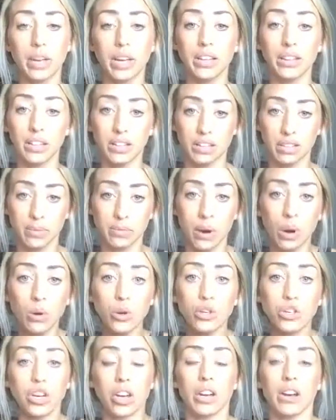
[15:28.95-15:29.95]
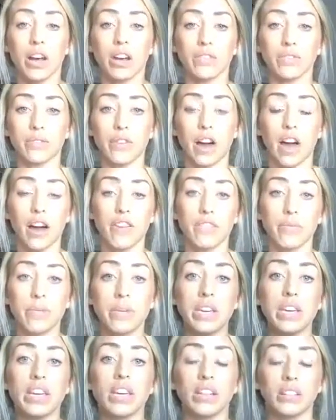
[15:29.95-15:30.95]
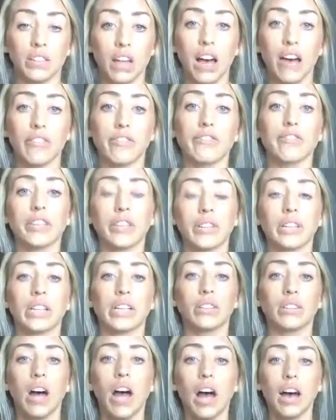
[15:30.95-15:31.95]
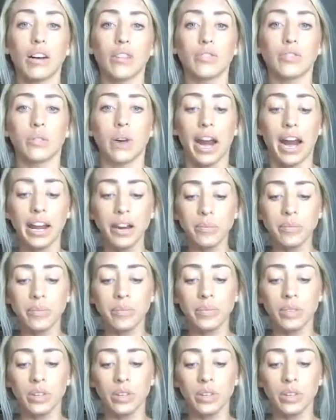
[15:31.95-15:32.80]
this emotion of being loved, feeling loved, right?